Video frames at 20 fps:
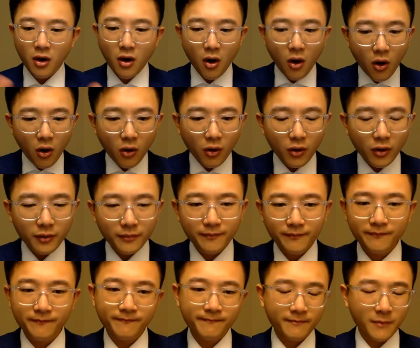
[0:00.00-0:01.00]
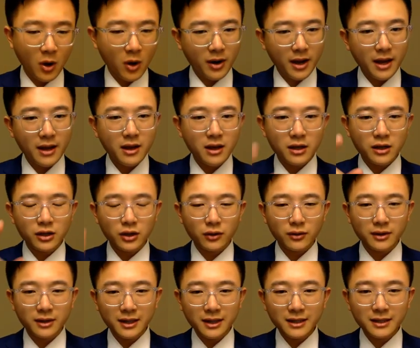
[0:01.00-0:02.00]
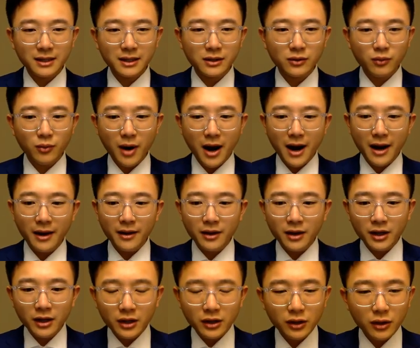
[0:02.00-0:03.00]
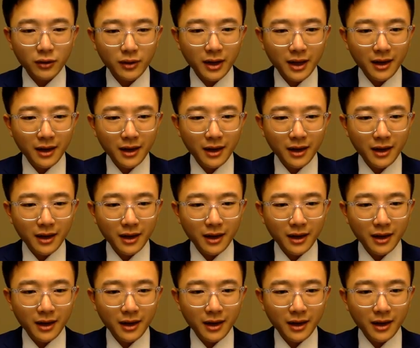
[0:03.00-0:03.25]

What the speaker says: Or, okay, so this is right. So